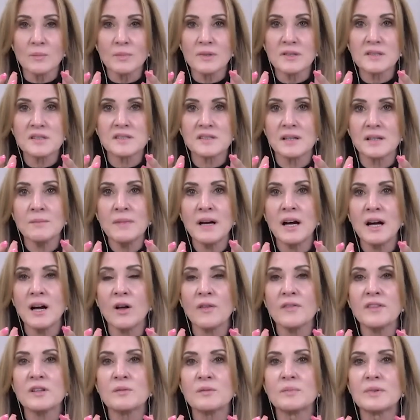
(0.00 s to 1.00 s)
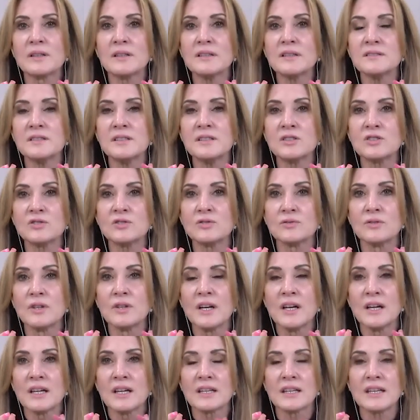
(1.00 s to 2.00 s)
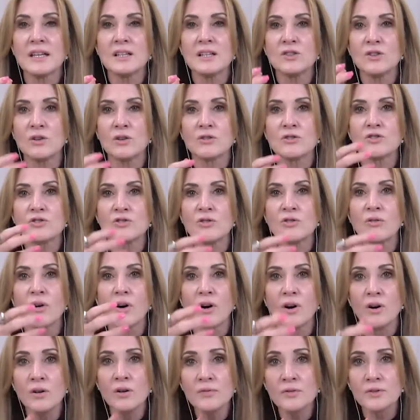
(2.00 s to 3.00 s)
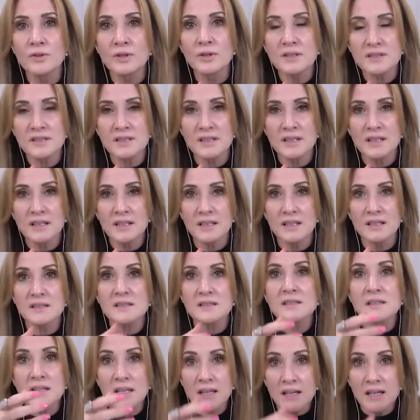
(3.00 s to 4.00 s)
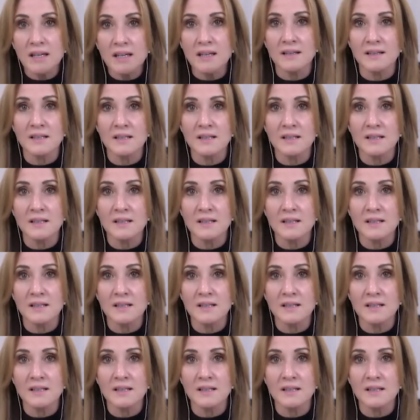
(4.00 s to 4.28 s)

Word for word: but somehow the ability to get control over it is there.